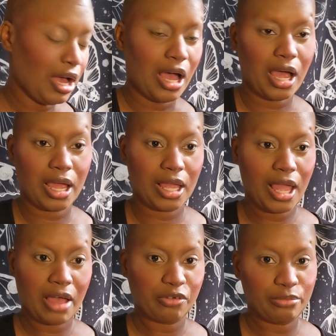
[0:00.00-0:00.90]
I
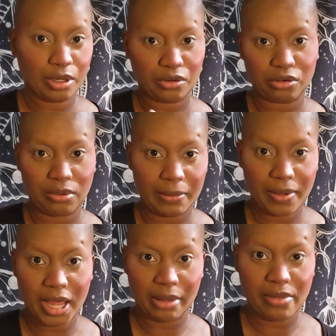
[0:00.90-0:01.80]
have a mirror right
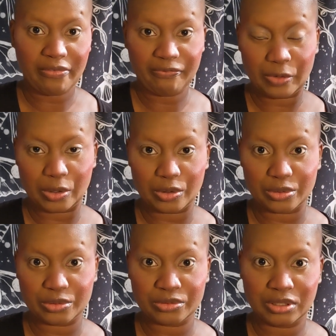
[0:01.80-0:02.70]
behind my
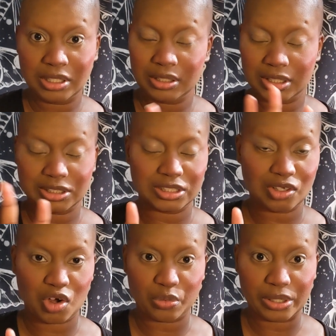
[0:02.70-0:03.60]
phone. This is
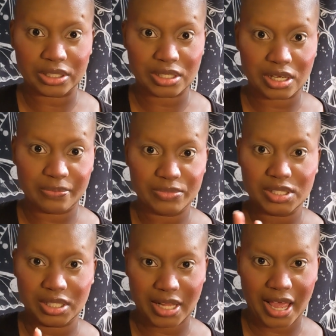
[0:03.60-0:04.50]
all real up
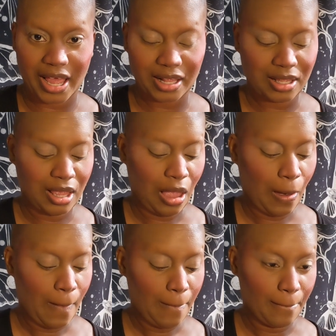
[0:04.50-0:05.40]
to that.
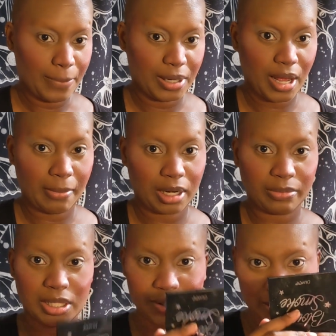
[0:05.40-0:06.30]
But I'm going
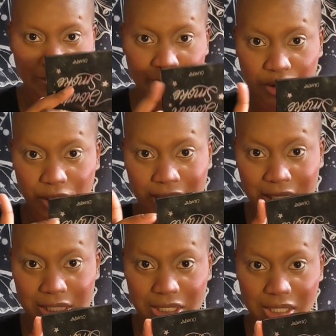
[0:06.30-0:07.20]
to be using the mirror
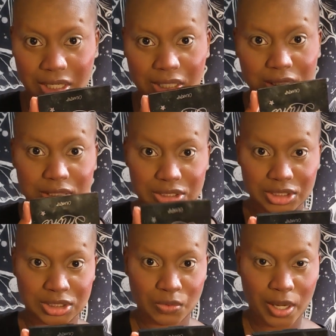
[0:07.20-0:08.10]
here
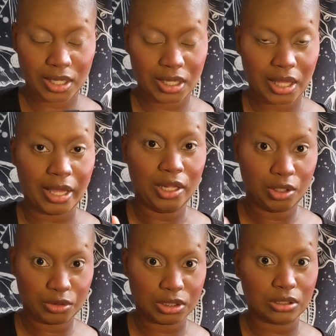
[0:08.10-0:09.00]
just so I can get a
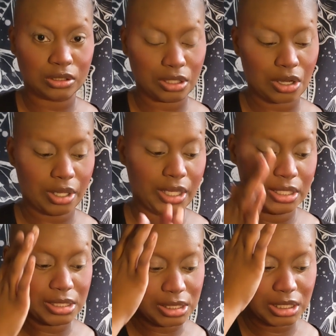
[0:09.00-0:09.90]
closer look
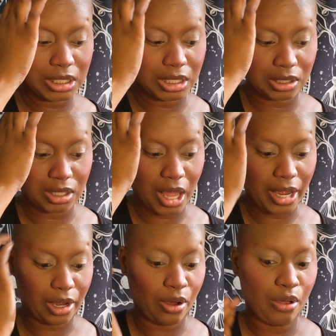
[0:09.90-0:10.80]
and see
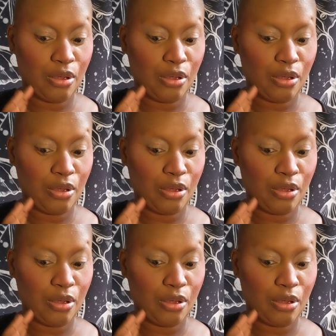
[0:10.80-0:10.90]
like